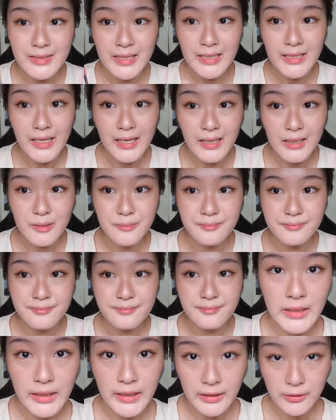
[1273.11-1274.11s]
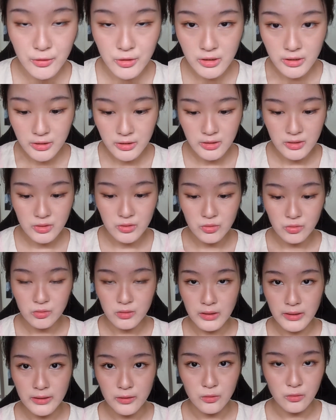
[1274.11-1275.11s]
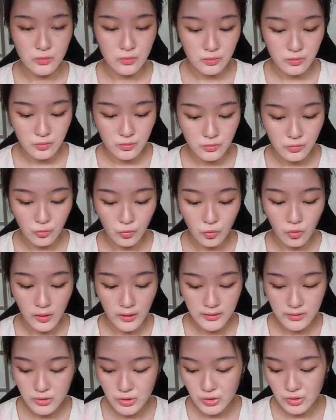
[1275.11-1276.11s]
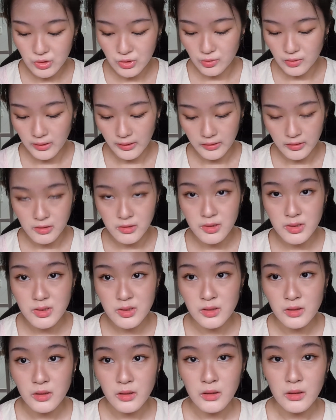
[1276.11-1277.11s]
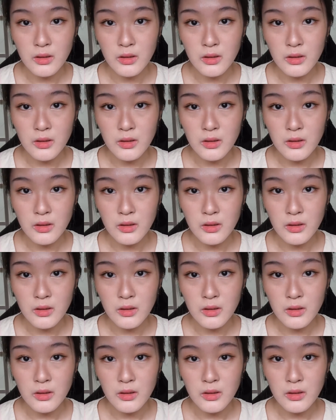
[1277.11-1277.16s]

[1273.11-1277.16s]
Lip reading: Ta-da! And I usually just do like 1 to 2 layers.